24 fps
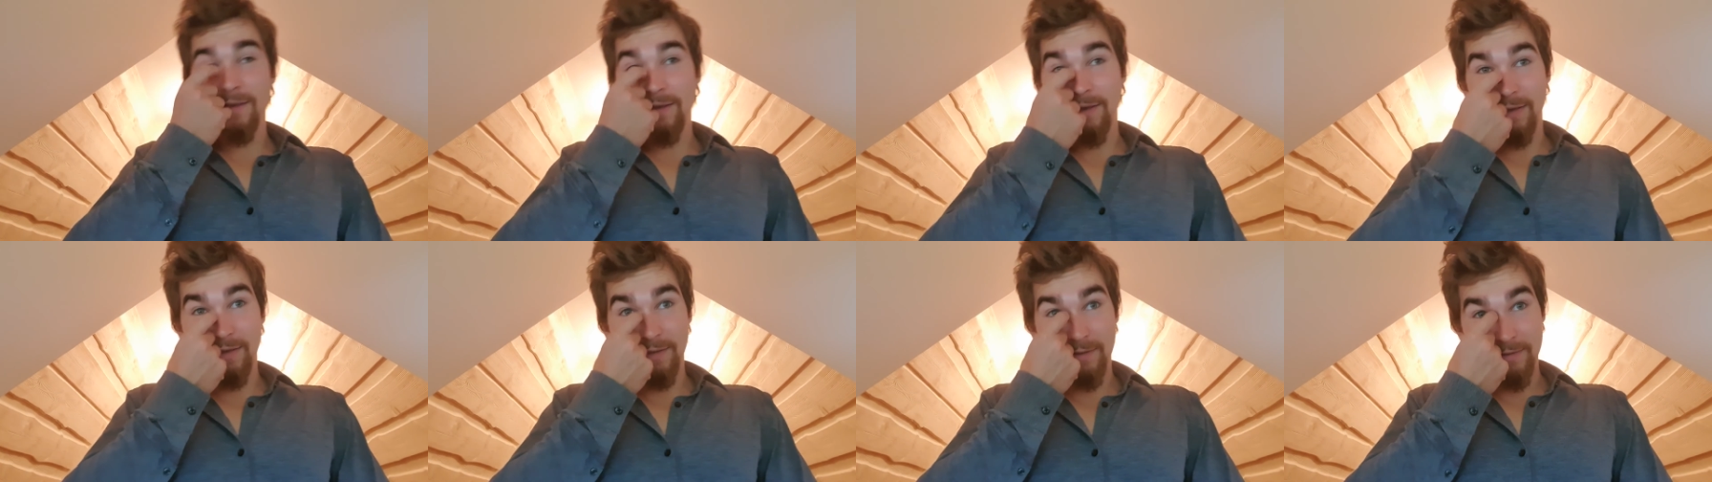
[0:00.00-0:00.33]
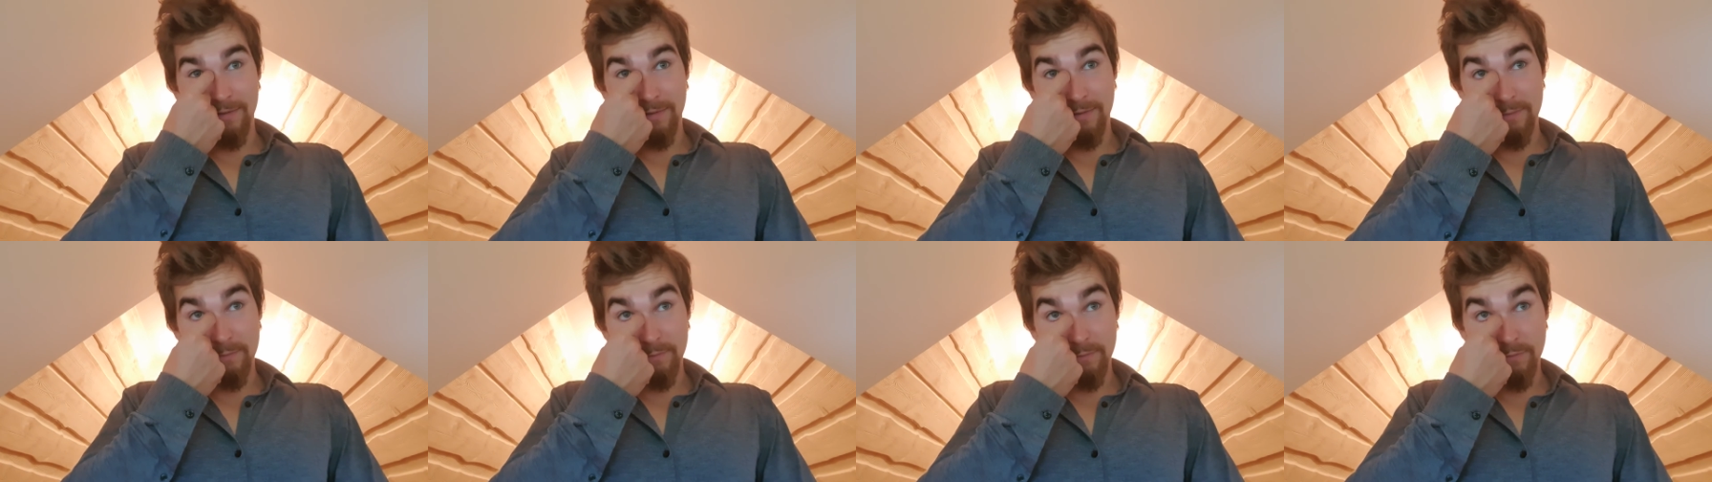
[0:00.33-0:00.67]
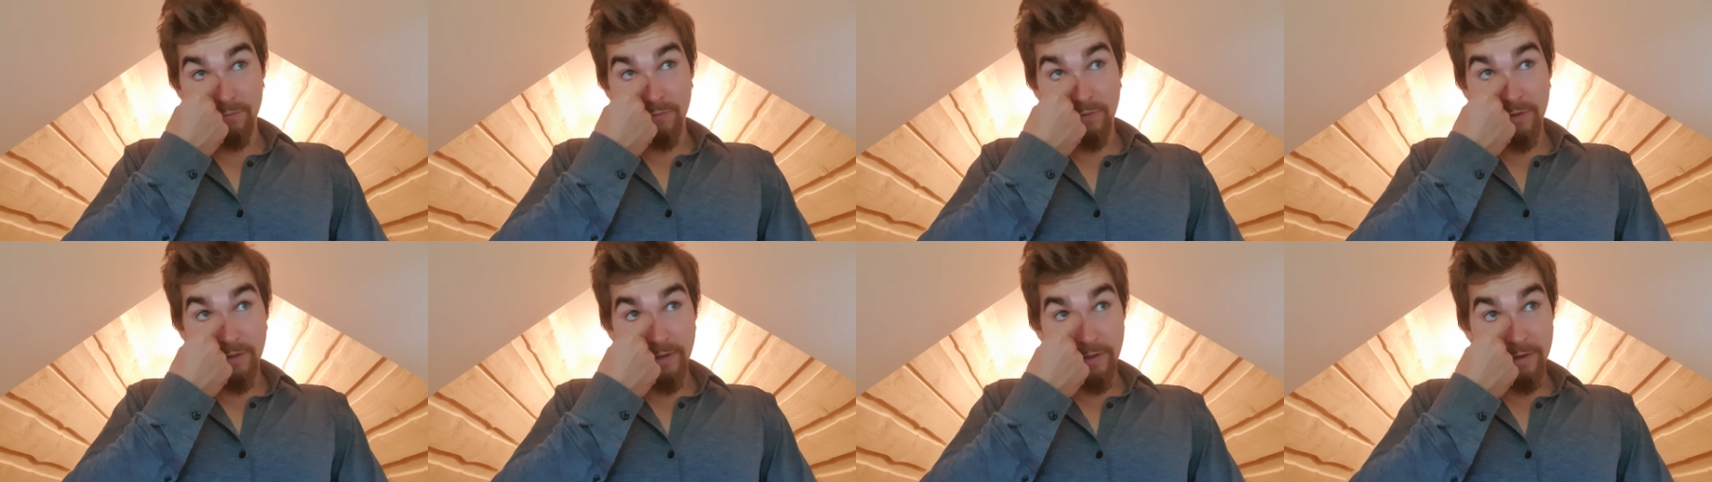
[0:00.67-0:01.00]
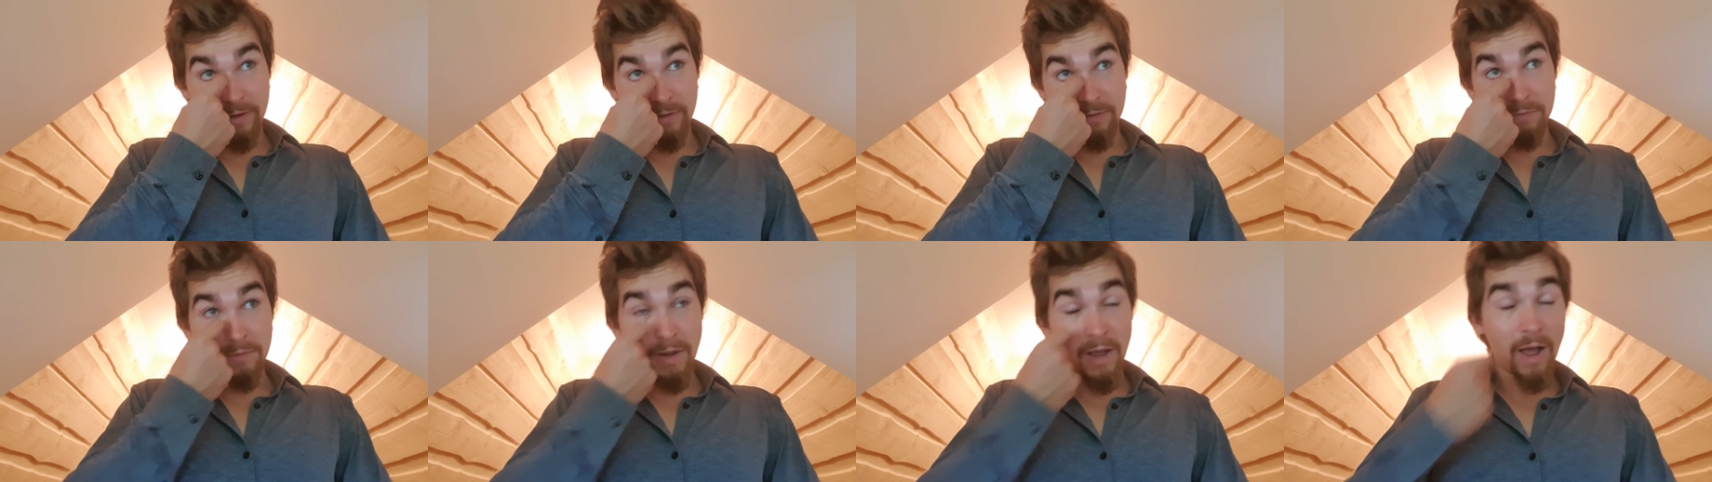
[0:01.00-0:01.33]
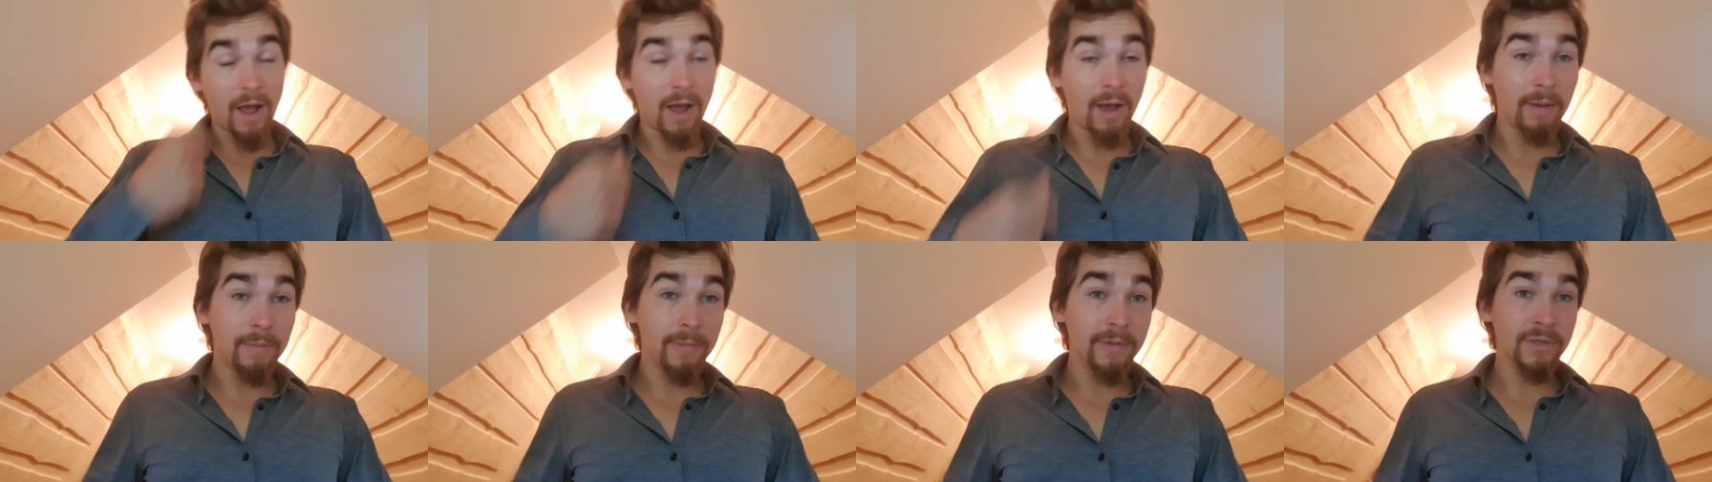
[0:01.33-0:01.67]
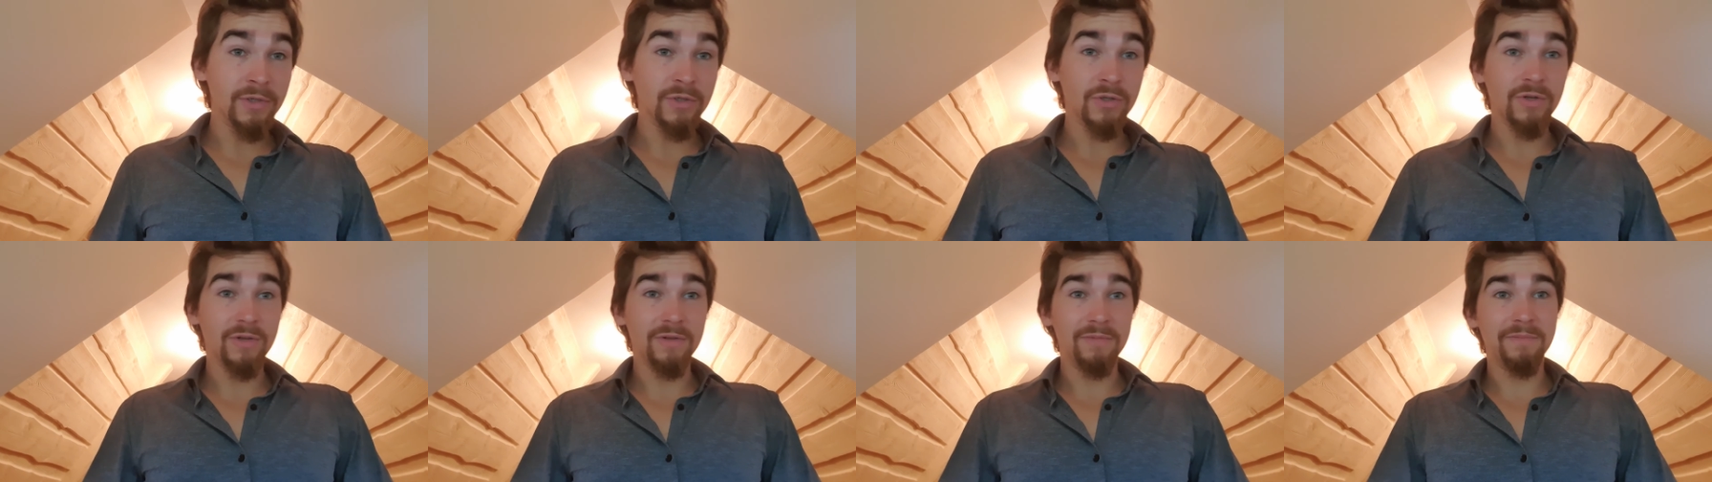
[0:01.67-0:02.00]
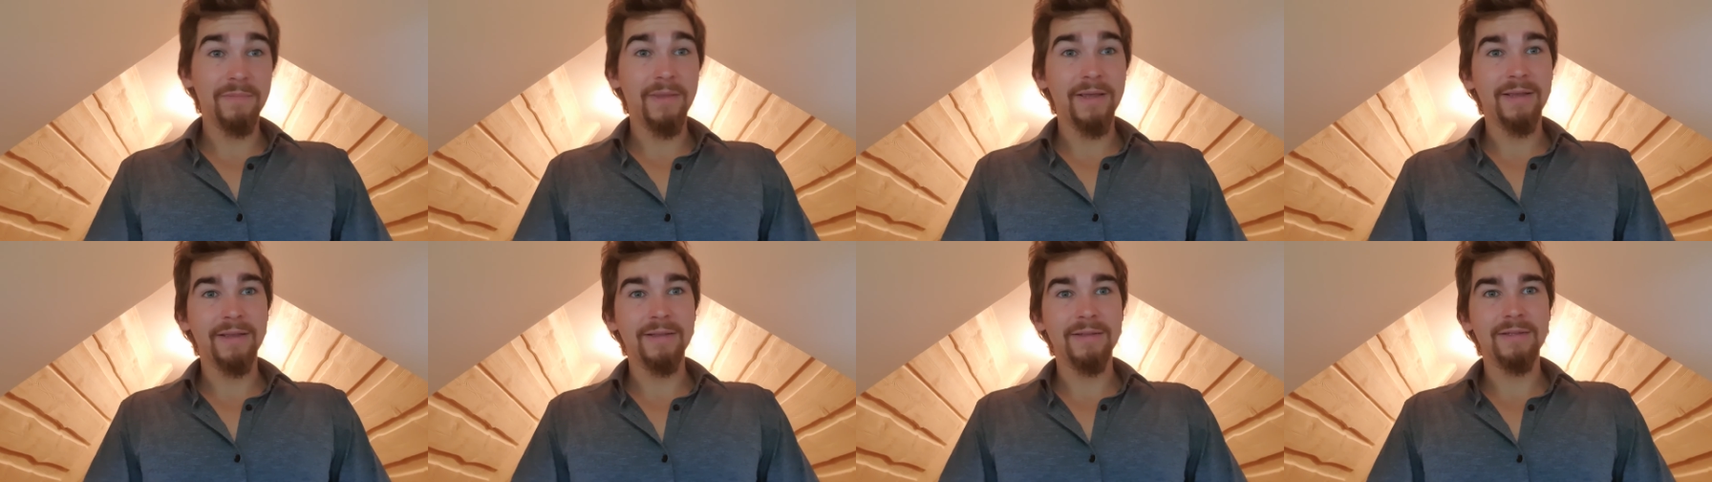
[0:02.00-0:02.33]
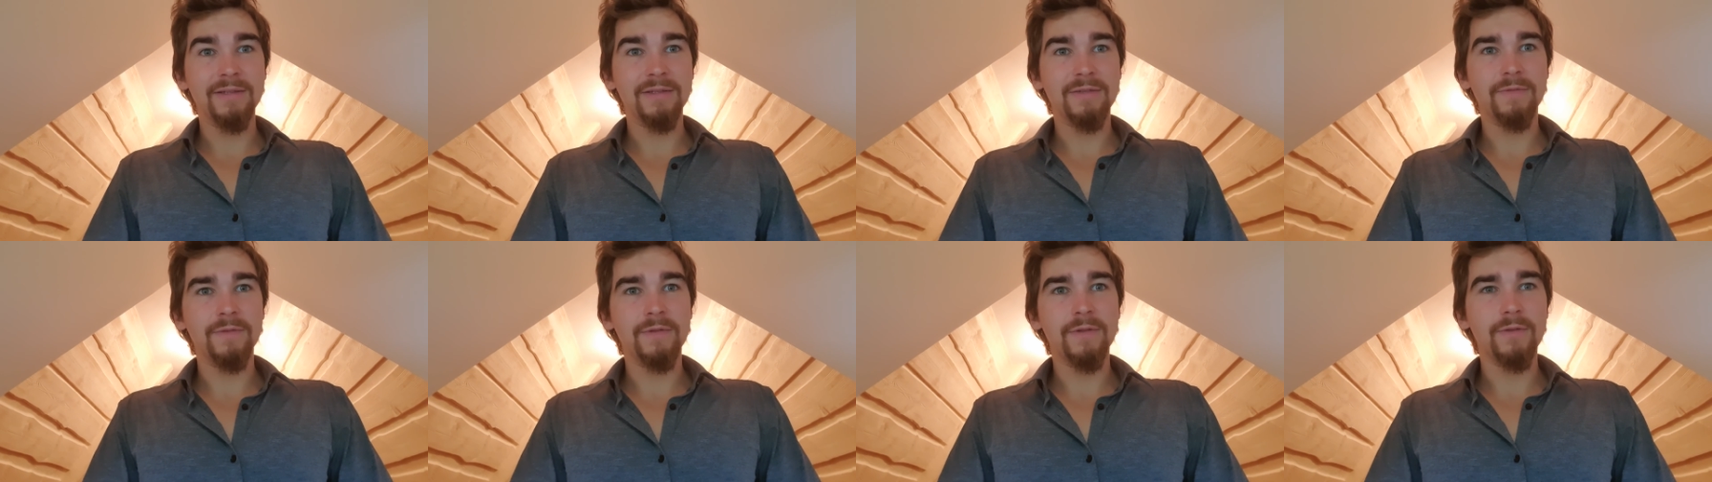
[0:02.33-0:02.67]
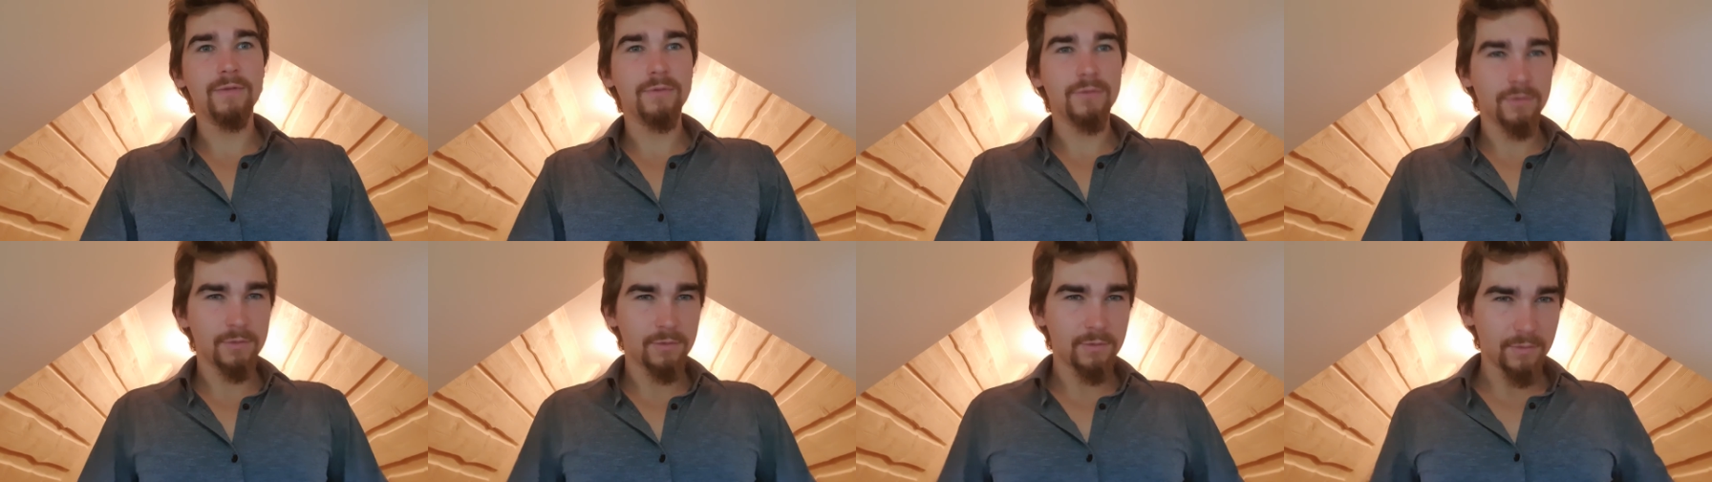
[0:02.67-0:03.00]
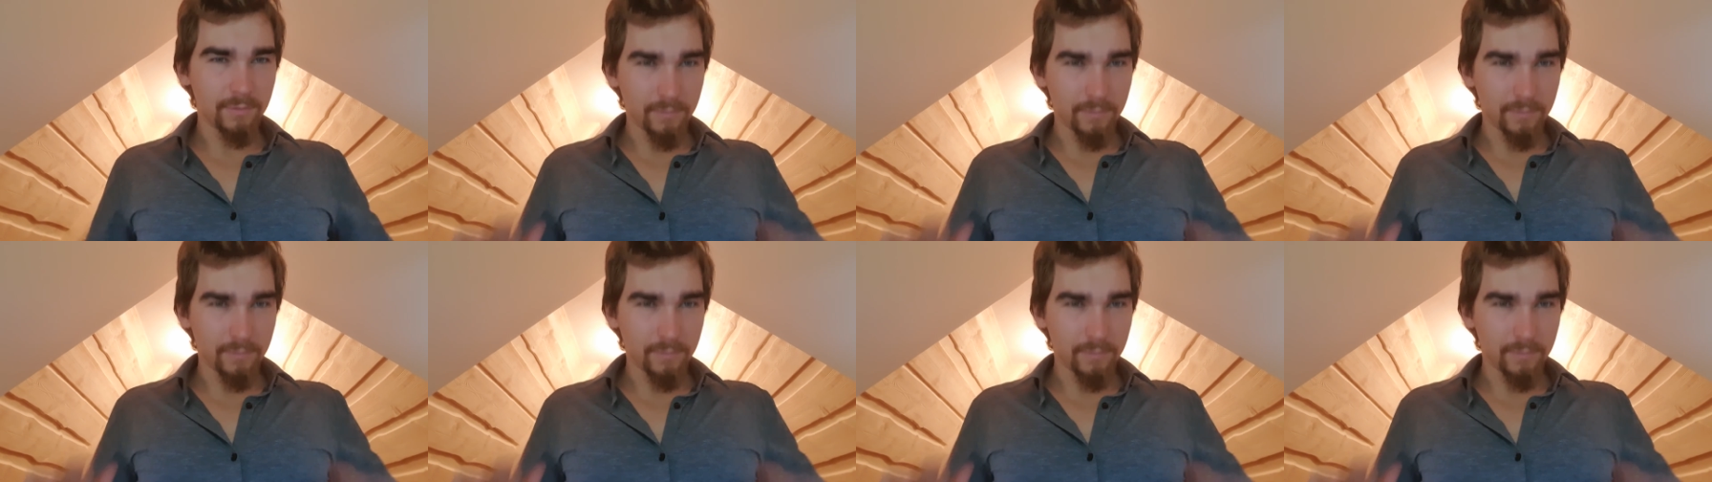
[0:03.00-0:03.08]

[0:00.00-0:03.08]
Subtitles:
I really am enjoying making these videos.